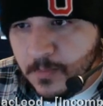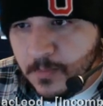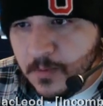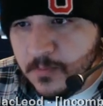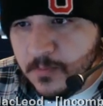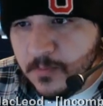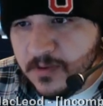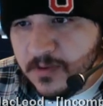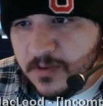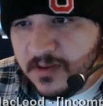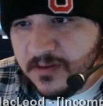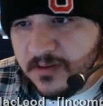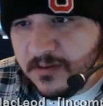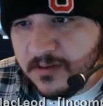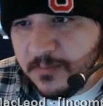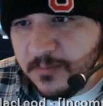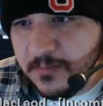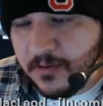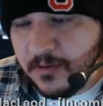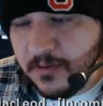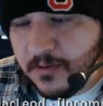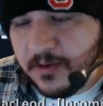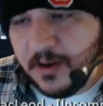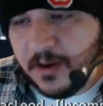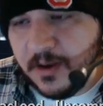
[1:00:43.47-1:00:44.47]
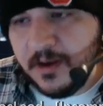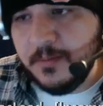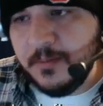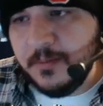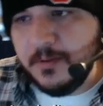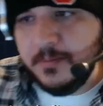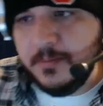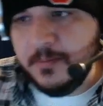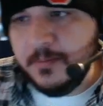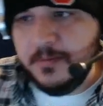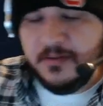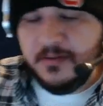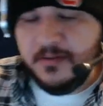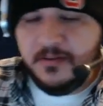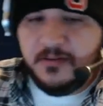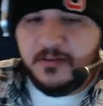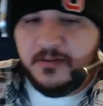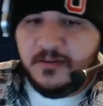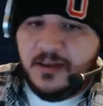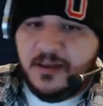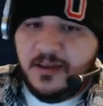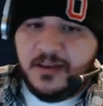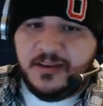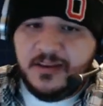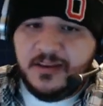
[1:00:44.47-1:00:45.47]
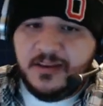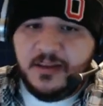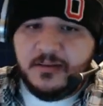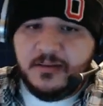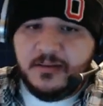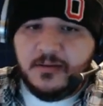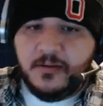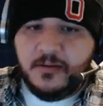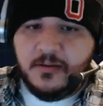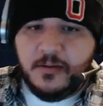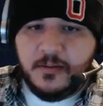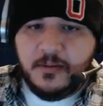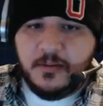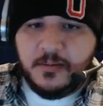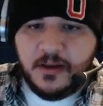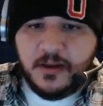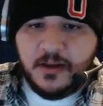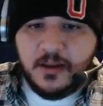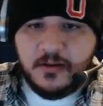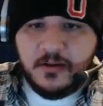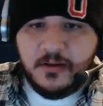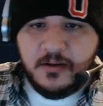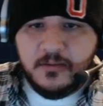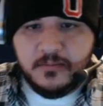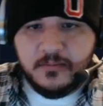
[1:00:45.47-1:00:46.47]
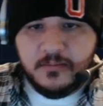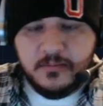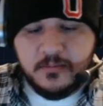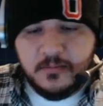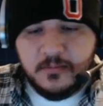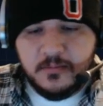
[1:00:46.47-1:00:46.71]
We can get some aerodynamic pieces. Not yet, though. I mean, I don't...